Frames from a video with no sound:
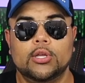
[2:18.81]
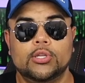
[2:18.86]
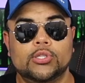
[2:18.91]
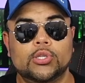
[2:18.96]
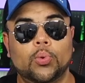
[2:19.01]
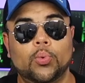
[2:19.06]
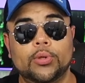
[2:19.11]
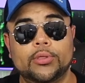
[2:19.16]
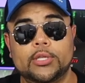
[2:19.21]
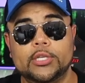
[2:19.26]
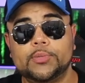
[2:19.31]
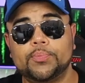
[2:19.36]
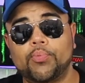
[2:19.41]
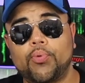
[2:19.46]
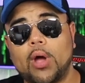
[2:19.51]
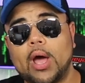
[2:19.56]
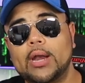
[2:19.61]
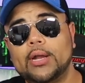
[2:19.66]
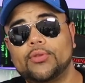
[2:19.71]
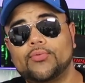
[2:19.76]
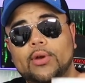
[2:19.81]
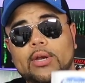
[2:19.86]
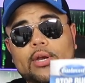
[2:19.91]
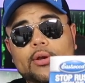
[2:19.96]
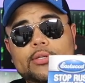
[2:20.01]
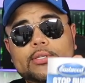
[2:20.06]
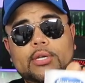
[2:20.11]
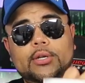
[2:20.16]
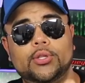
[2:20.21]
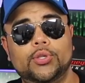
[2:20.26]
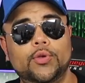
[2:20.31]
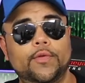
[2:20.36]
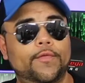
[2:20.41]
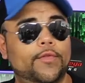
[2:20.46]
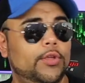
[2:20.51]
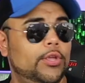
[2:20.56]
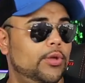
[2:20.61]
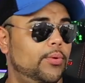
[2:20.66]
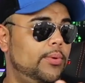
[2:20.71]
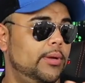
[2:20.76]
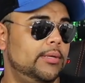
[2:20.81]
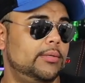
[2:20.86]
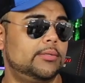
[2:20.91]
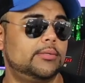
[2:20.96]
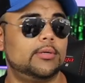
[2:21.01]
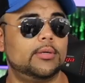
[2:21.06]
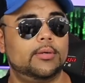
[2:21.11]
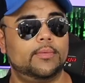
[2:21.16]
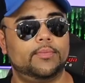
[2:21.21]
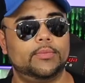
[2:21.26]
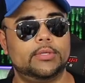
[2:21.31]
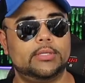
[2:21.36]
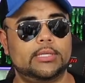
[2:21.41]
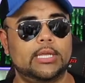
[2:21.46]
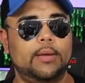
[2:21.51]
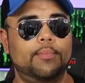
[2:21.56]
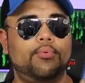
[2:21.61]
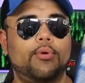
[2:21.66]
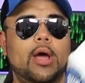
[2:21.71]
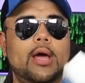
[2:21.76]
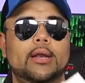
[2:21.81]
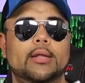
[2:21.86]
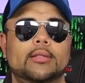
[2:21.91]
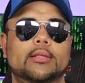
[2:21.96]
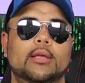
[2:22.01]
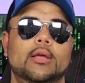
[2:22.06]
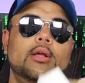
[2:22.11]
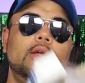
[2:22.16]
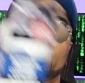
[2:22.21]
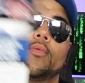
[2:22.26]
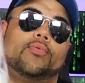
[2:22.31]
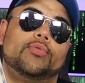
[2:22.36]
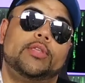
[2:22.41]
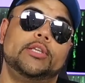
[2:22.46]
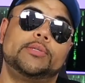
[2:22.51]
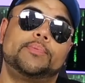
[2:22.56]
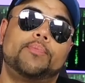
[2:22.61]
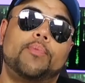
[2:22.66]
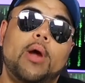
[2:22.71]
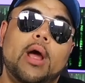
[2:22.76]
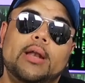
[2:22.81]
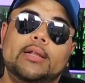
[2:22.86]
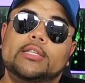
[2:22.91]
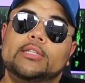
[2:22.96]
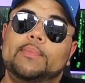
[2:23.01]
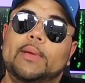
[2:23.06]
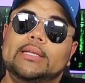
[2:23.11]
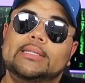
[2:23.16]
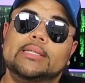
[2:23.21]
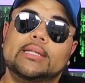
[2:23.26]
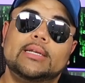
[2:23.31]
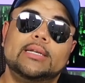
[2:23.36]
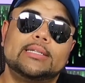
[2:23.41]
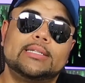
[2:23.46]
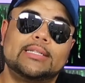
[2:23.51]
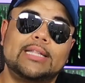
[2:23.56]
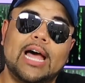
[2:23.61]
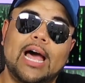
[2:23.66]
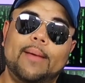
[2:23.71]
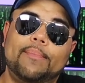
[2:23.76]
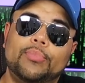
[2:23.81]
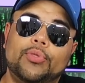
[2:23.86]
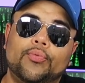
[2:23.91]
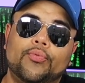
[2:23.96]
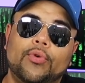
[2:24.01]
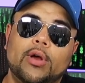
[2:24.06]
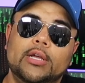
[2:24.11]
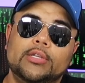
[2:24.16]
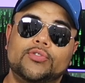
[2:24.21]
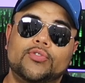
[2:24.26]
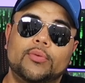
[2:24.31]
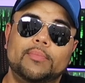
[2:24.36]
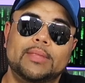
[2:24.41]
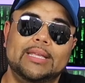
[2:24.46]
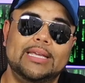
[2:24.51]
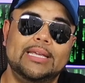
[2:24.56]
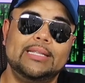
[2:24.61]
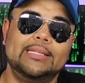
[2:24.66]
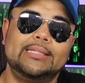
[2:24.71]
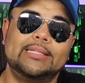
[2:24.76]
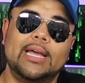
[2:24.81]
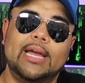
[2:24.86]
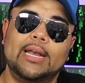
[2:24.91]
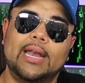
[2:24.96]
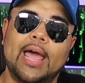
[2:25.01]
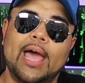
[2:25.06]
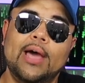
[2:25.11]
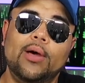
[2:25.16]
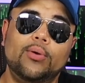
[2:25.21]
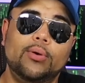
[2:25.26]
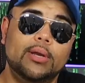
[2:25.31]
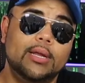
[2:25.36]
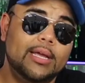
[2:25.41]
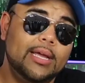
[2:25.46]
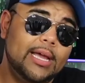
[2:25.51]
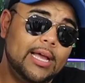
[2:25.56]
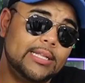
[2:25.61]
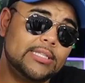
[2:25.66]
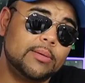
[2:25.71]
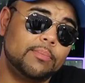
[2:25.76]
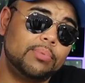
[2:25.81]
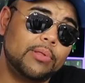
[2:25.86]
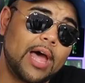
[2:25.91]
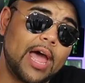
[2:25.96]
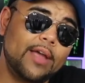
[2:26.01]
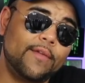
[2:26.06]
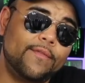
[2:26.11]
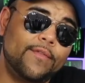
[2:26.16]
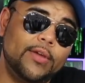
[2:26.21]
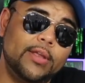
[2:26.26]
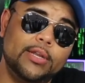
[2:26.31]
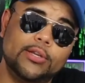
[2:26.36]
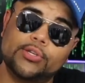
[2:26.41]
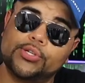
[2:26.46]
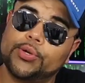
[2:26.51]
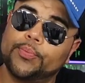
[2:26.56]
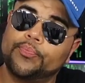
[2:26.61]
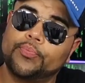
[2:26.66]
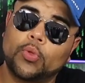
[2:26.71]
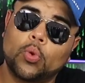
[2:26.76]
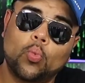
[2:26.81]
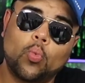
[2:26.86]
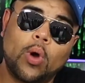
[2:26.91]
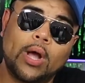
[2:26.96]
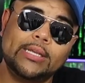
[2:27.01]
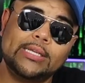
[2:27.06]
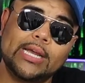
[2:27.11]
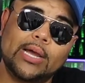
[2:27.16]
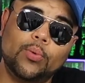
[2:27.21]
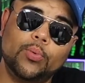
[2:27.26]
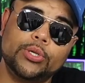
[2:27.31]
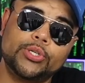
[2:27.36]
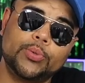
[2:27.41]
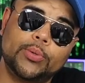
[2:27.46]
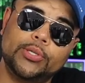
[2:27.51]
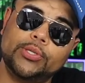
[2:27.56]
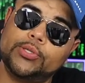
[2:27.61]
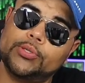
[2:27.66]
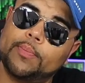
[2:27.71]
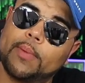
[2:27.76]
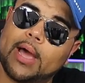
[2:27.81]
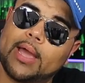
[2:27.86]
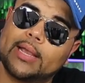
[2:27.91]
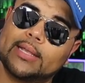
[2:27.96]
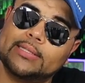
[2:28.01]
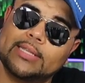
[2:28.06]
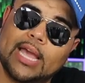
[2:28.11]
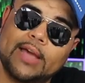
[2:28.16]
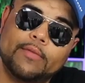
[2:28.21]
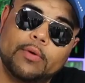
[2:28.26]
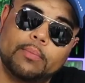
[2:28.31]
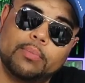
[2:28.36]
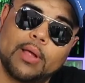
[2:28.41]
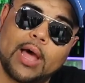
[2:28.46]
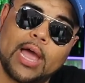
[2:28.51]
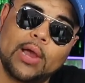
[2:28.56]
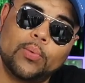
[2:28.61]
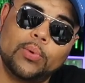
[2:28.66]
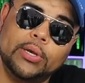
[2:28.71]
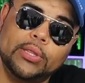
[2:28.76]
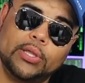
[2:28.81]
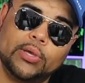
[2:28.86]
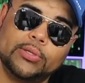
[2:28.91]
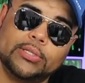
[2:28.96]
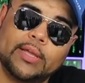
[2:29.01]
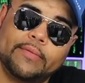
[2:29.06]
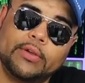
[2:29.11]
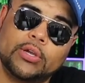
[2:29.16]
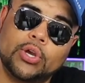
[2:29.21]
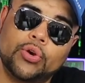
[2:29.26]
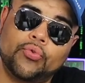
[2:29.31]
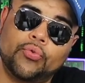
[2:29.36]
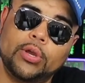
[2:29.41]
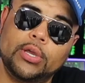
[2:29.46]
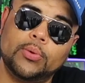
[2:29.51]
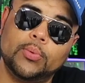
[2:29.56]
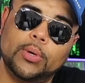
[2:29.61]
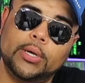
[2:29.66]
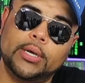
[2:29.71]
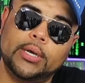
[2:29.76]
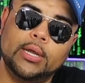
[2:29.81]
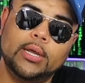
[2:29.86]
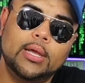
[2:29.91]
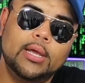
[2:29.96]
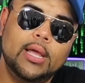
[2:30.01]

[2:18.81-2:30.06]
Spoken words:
So what this product right here is going to do for you is, same product. This product is basically going to stop the rust from the inside out. It's a black finish. Watch out which one you buy, because they have a black one and they also have like a green one.